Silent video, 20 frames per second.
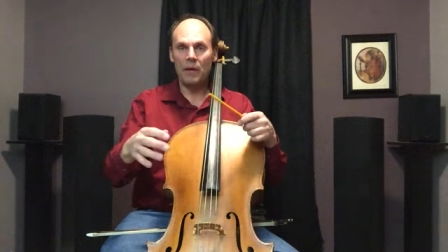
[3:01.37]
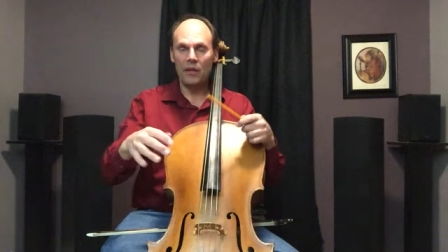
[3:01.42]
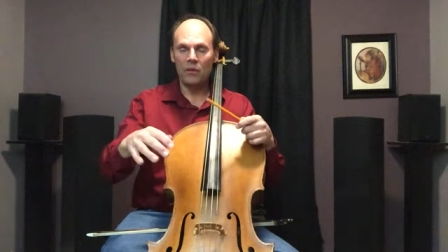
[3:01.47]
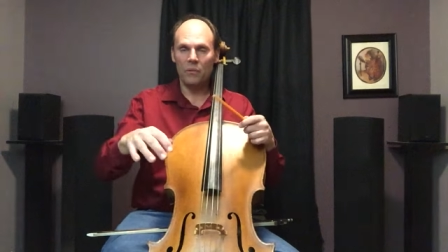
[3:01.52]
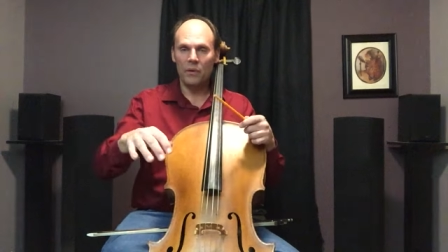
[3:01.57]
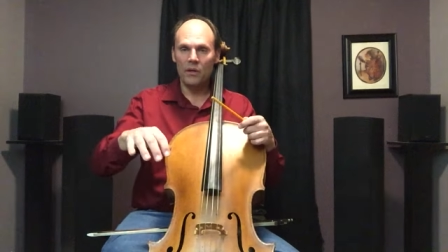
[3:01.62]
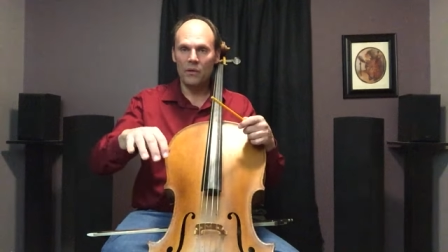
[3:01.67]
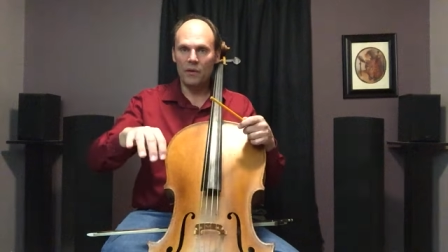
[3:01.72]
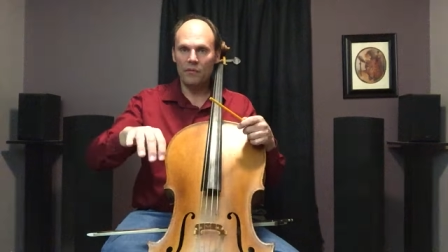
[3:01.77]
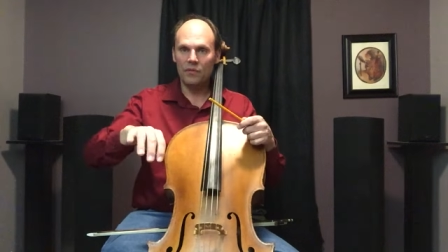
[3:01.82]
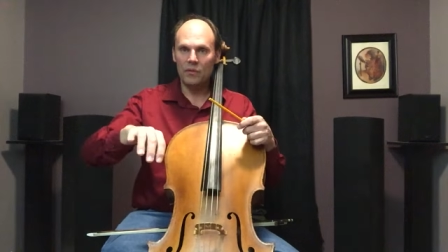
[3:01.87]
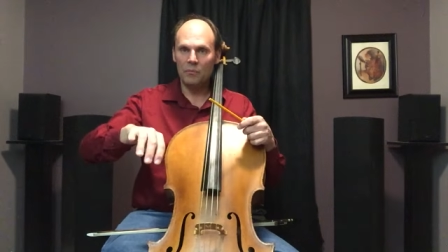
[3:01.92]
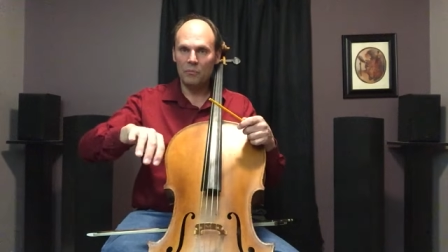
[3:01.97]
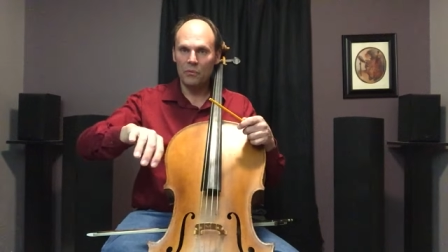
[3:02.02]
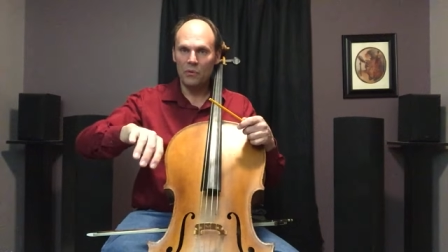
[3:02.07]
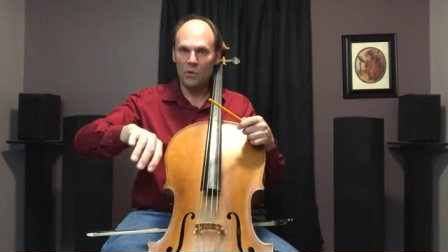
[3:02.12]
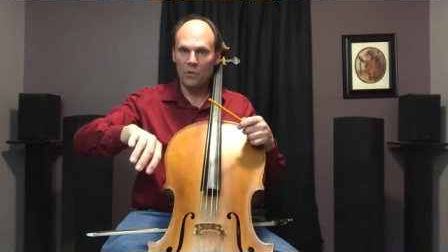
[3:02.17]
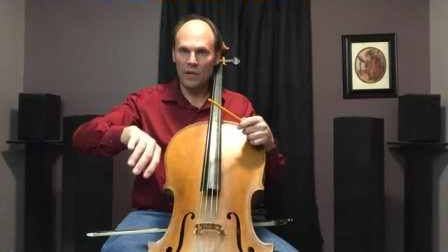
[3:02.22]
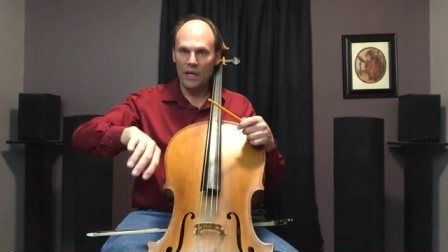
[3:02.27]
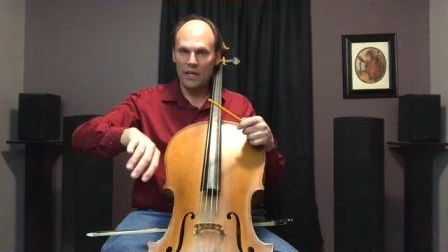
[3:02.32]
by the way, you have to
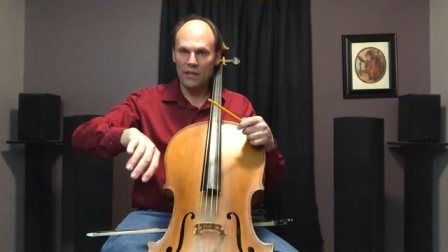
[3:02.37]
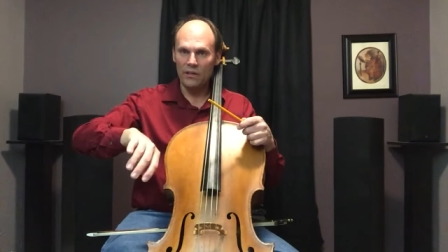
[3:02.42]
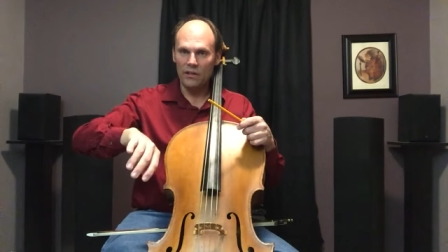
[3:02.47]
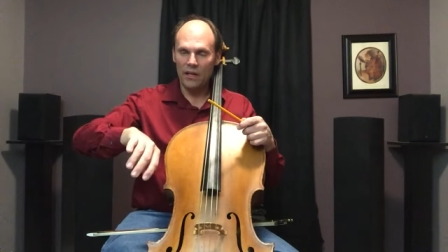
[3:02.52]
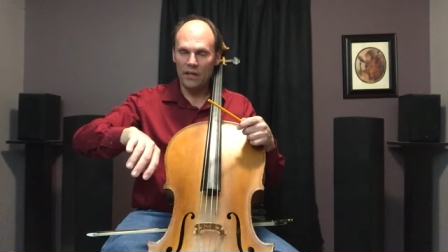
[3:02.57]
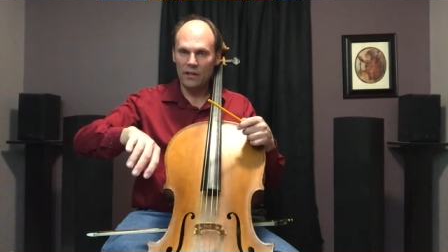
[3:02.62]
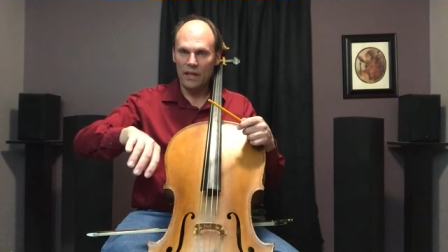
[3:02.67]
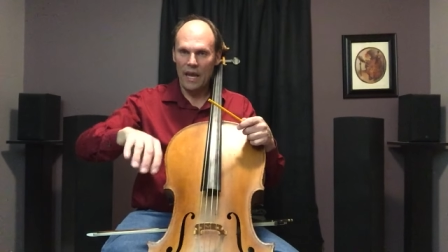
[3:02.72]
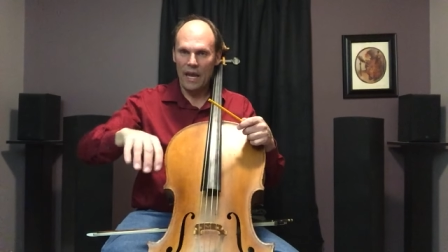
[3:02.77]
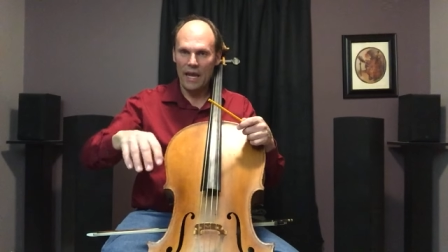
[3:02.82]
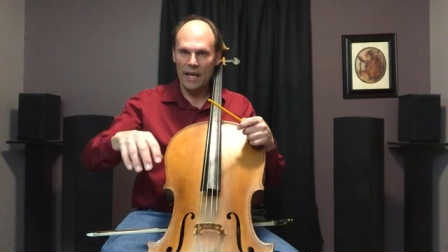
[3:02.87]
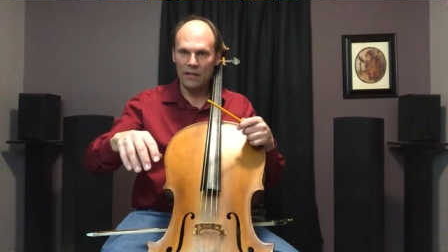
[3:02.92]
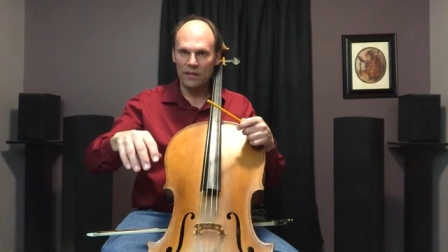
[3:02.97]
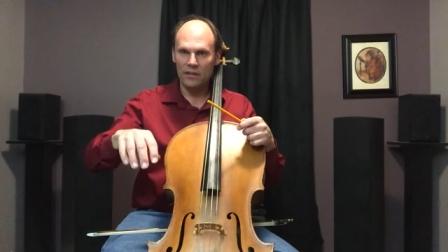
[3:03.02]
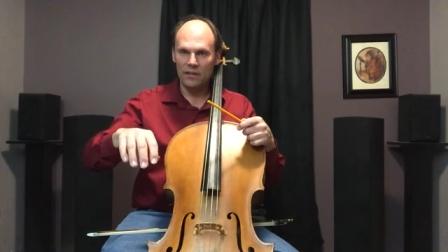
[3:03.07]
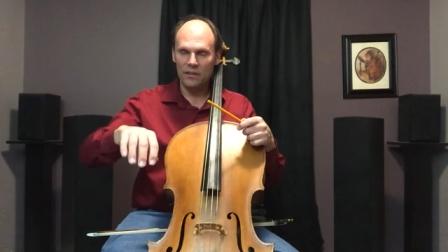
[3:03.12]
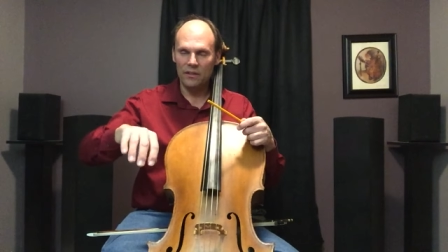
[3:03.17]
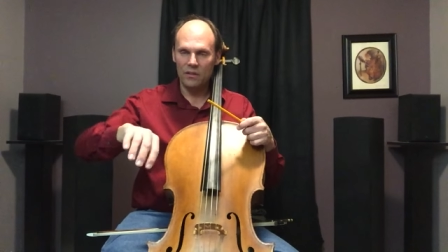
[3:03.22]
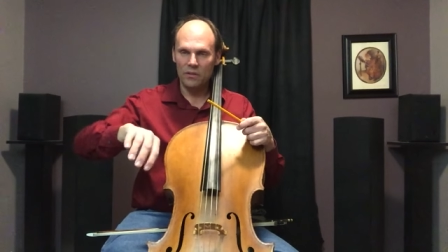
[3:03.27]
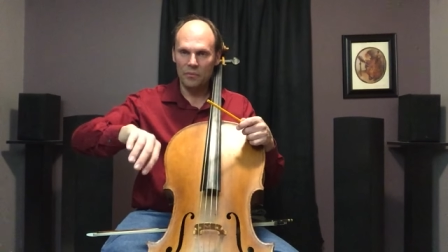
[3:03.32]
pronate your hand
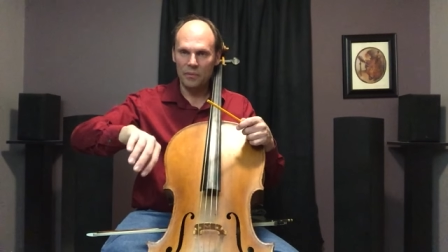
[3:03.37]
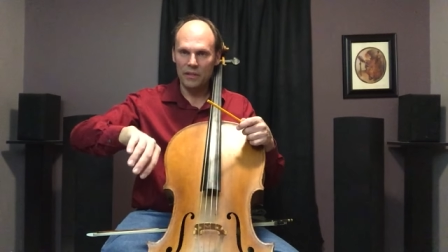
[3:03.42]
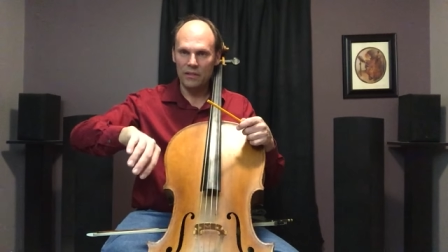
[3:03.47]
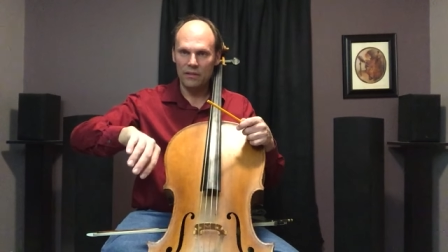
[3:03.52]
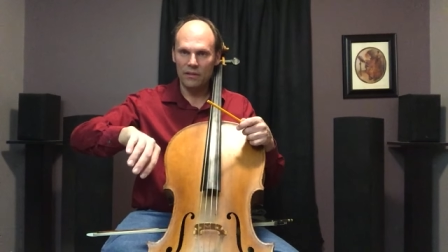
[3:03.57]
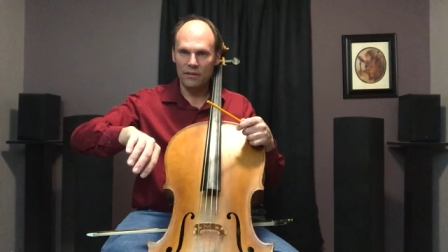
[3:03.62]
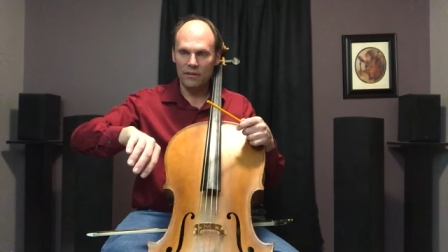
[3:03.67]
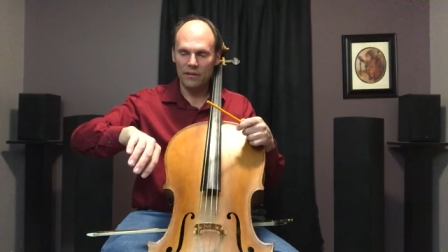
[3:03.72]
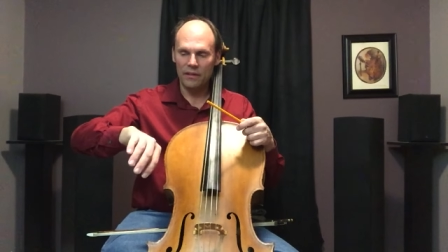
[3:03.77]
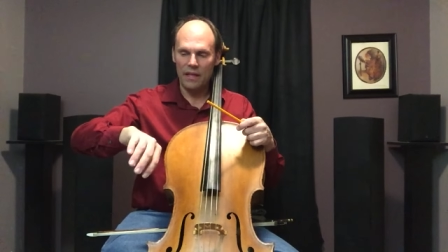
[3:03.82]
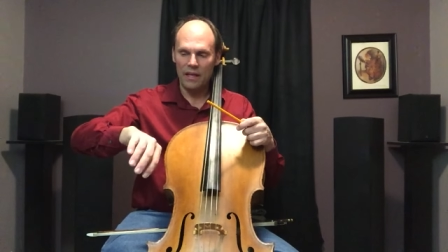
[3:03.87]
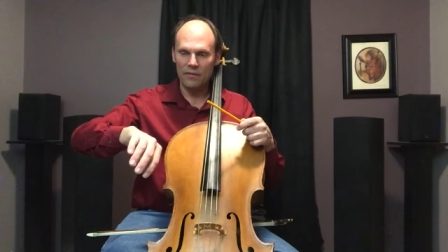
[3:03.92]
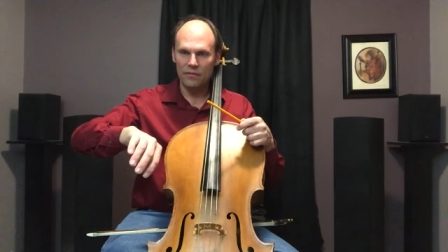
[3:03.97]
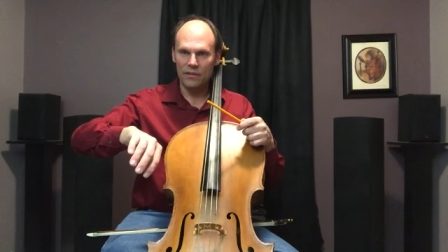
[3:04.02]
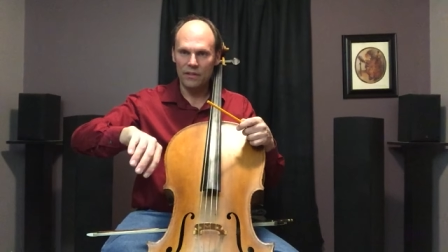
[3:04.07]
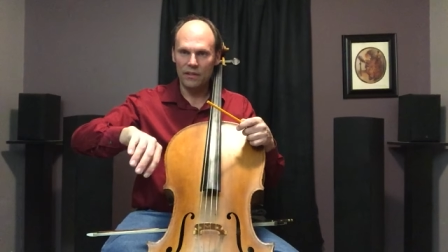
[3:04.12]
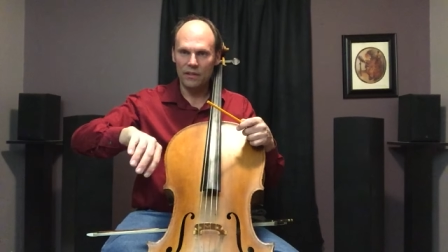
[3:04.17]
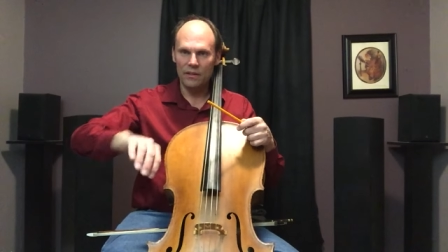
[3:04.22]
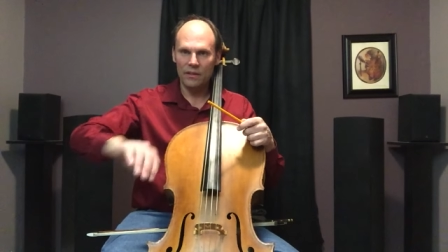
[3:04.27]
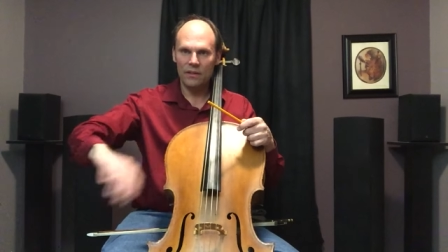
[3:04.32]
a little bit to the
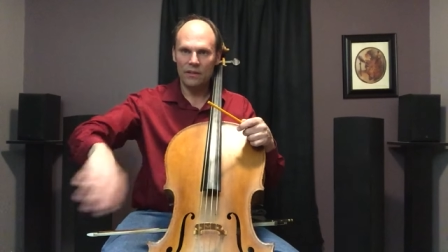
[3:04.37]
left